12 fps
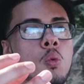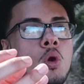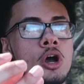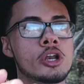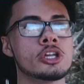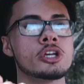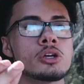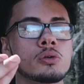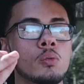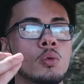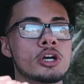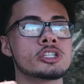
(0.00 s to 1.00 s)
one year,
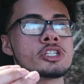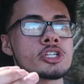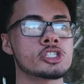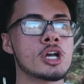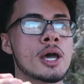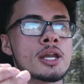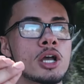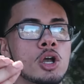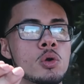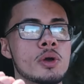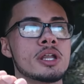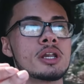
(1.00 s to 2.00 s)
once you're trying to
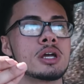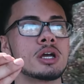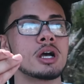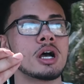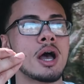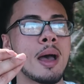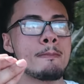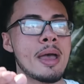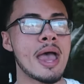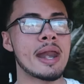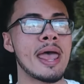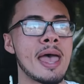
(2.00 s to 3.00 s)
quit a
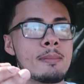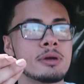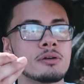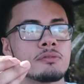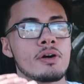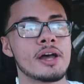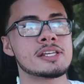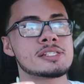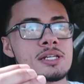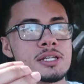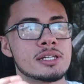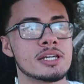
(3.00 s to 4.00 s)
bad habit, a vice,
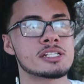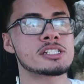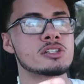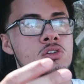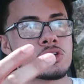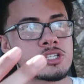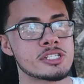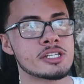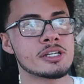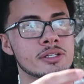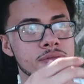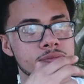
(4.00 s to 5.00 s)
an addiction, or a
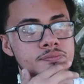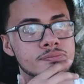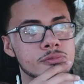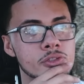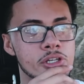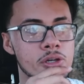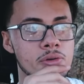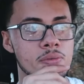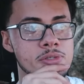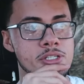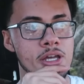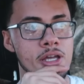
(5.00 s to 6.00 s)
sin. You get what
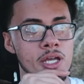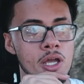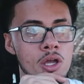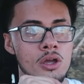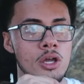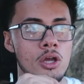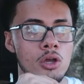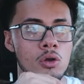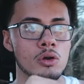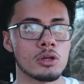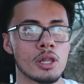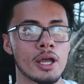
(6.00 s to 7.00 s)
I'm saying?
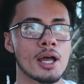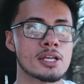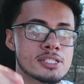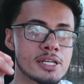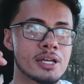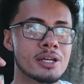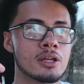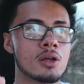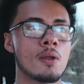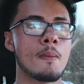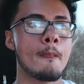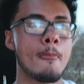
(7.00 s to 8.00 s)
Like I said,
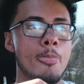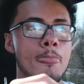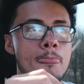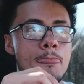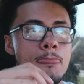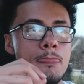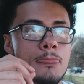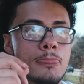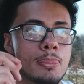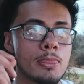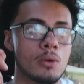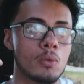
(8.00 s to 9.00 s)

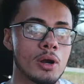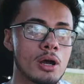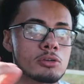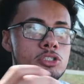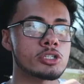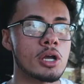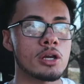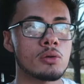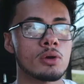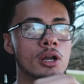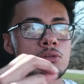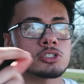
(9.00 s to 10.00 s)
when I was trying,
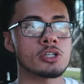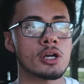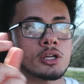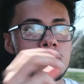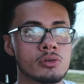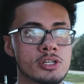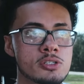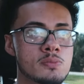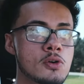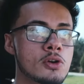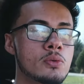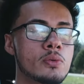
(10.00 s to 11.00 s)
when I was trying to quit
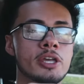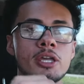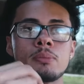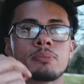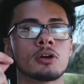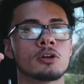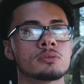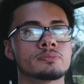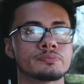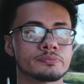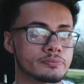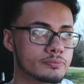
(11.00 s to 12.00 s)
smoking weed, bro,
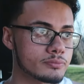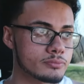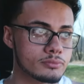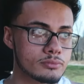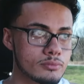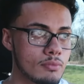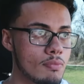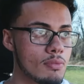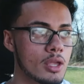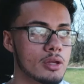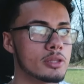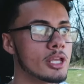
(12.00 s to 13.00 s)

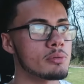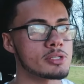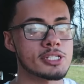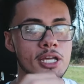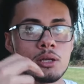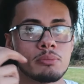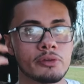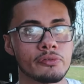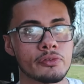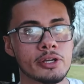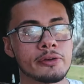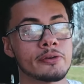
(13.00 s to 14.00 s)
they were sending me
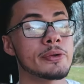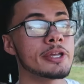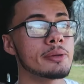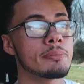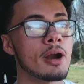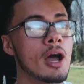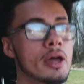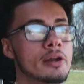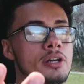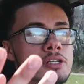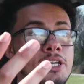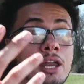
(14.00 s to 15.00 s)
free weed
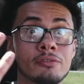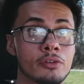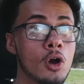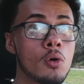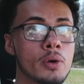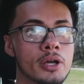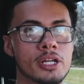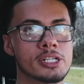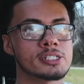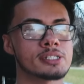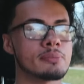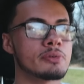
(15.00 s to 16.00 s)
products out of nowhere. They
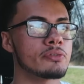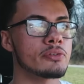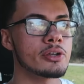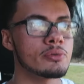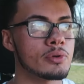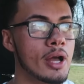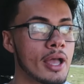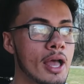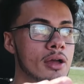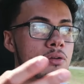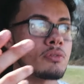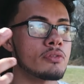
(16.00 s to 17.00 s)
just sent me free. I
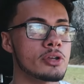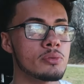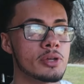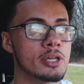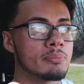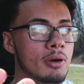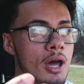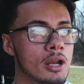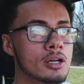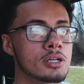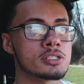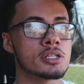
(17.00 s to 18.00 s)
got free weed
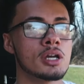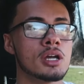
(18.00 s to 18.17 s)
products.